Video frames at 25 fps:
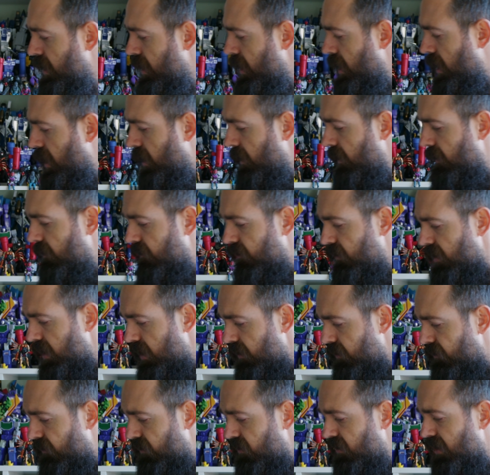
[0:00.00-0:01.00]
I've
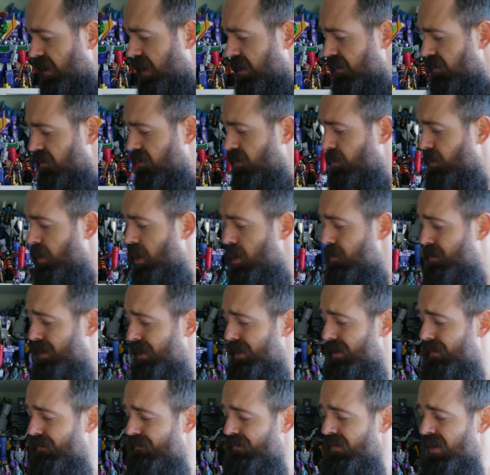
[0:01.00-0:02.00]
started to
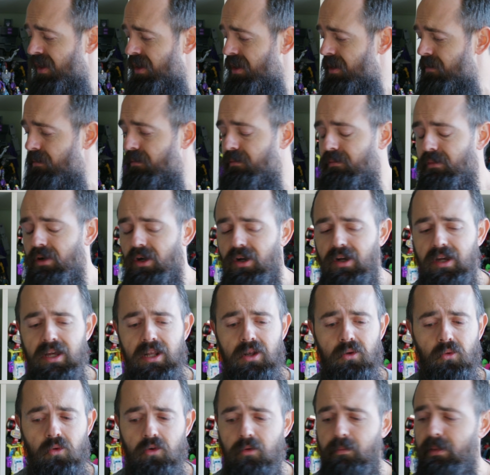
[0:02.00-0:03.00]
open my
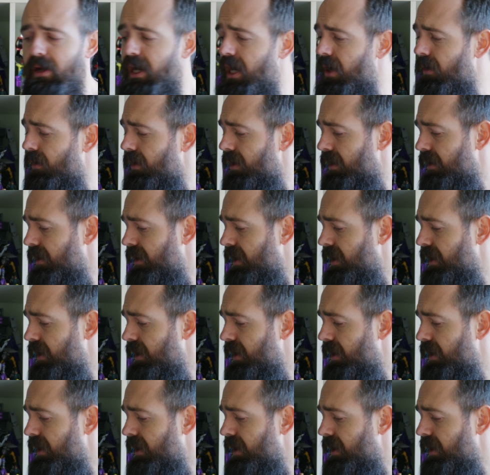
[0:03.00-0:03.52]
Lord of Power